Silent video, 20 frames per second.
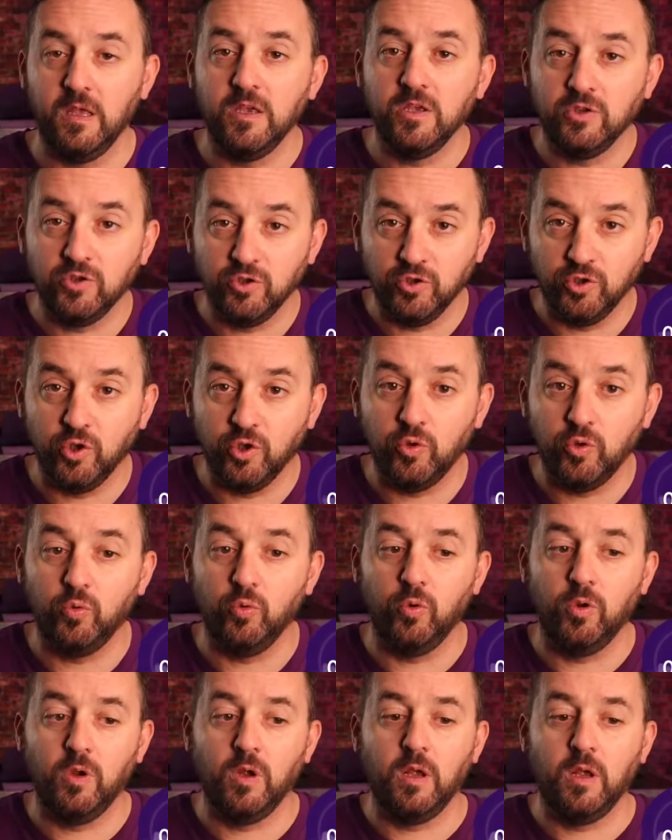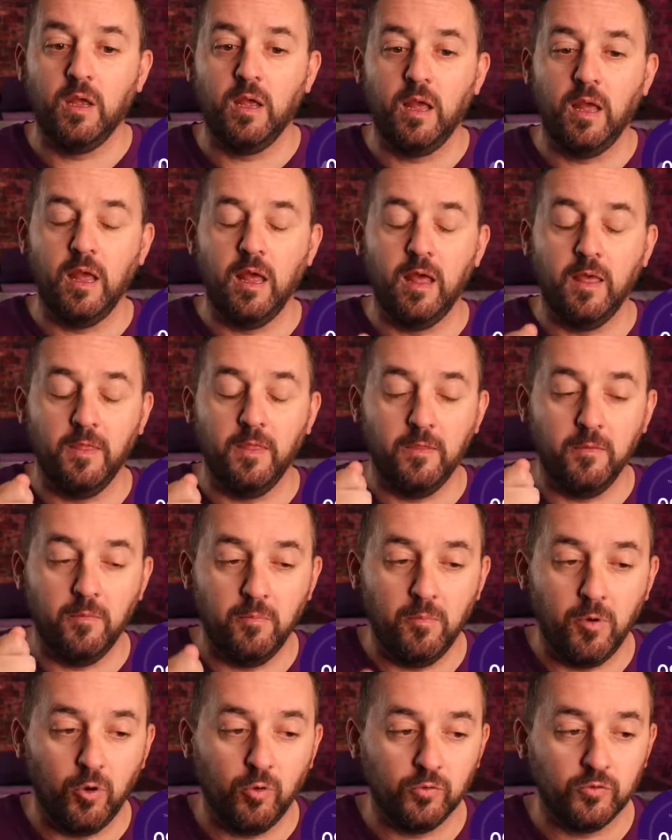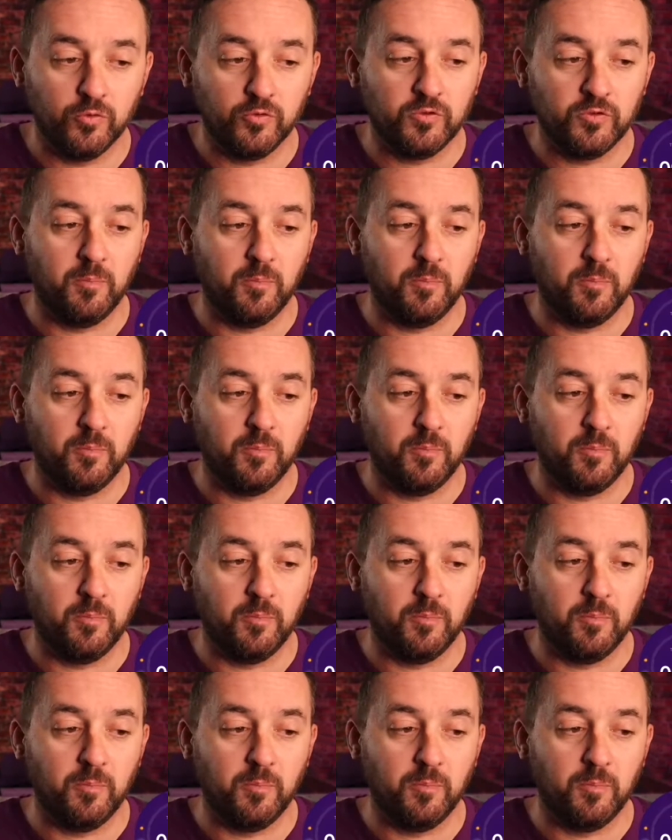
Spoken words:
You are the most